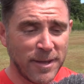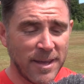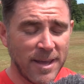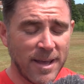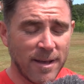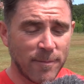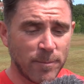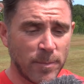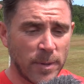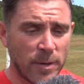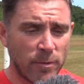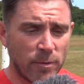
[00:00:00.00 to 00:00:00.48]

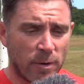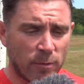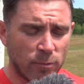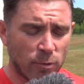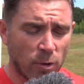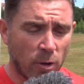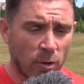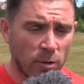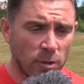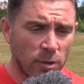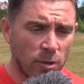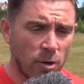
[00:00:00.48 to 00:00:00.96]
Yeah, I've been
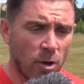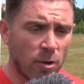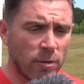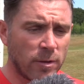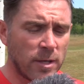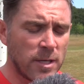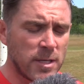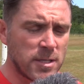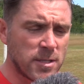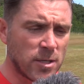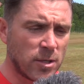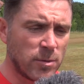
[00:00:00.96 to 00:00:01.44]
around all the
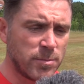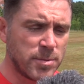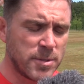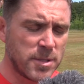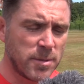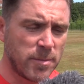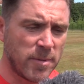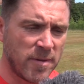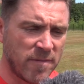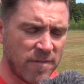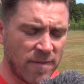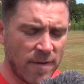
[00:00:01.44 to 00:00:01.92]
northeast clubs.
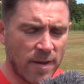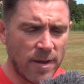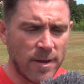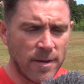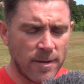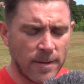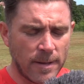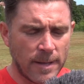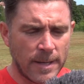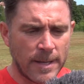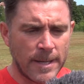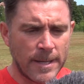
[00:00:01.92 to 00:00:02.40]
To be
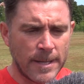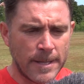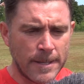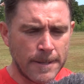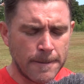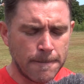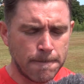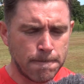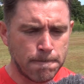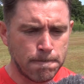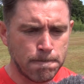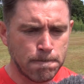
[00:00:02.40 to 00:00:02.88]
fair,
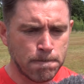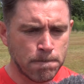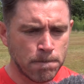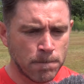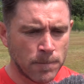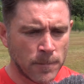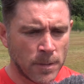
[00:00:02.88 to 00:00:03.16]
um,